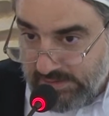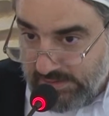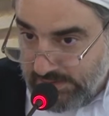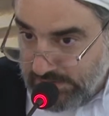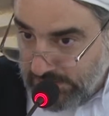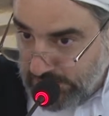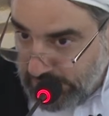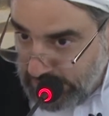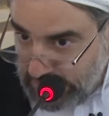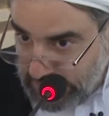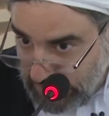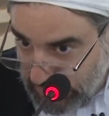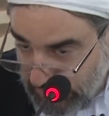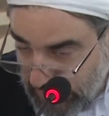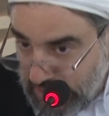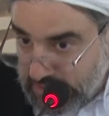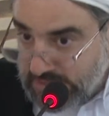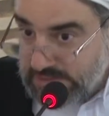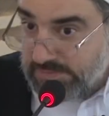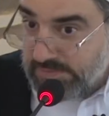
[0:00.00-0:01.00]
She's
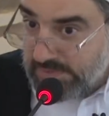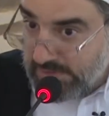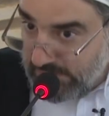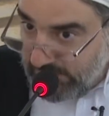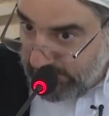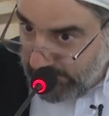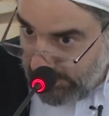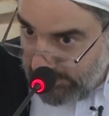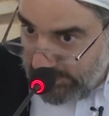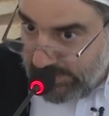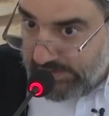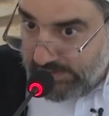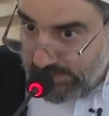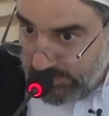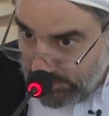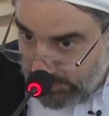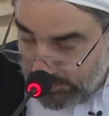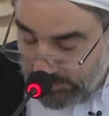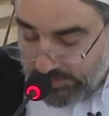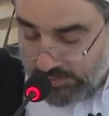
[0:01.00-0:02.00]
grasped a very
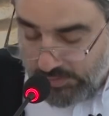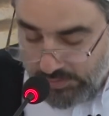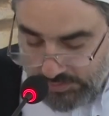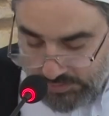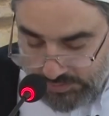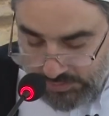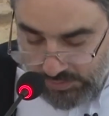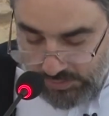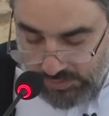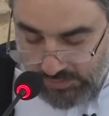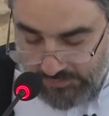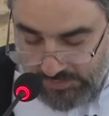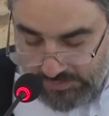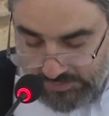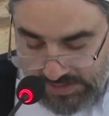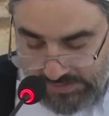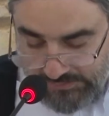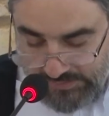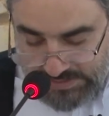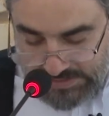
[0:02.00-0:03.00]
good control of a
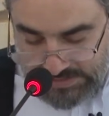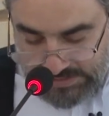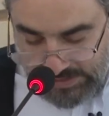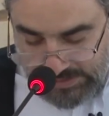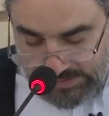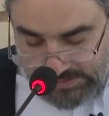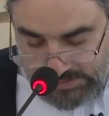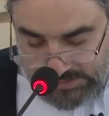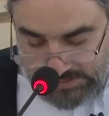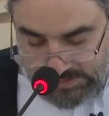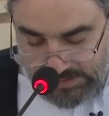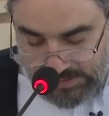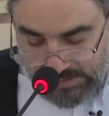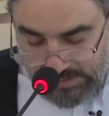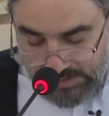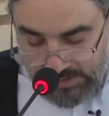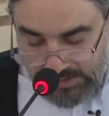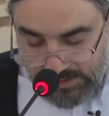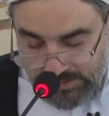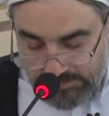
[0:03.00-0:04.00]
given science,
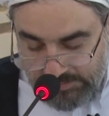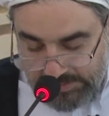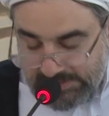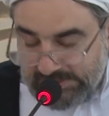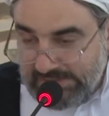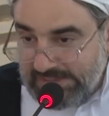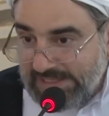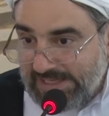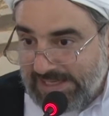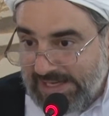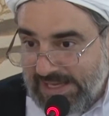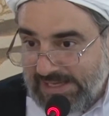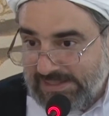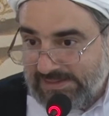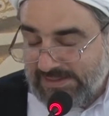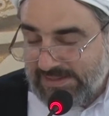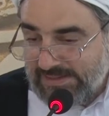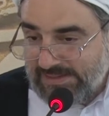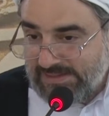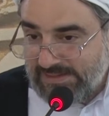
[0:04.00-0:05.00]
but
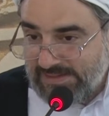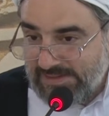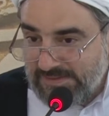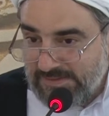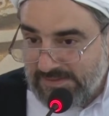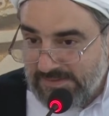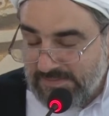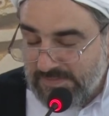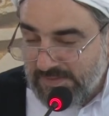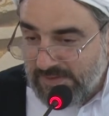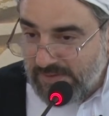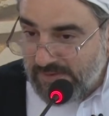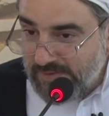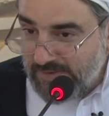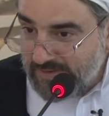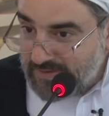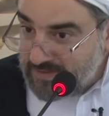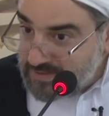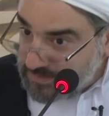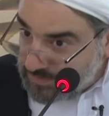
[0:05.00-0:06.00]
neglected
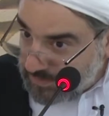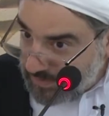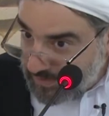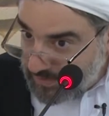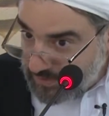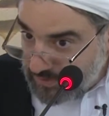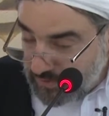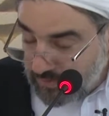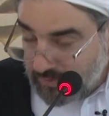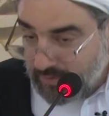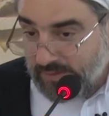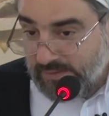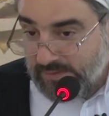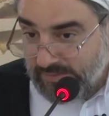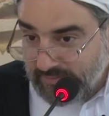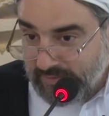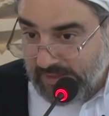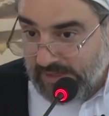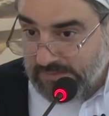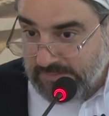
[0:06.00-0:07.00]
her spiritual
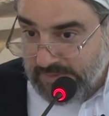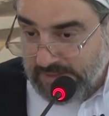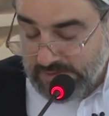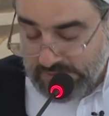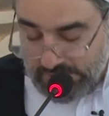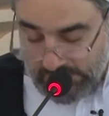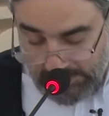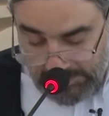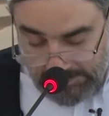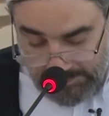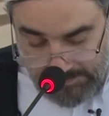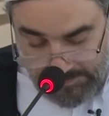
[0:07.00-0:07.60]
dimension.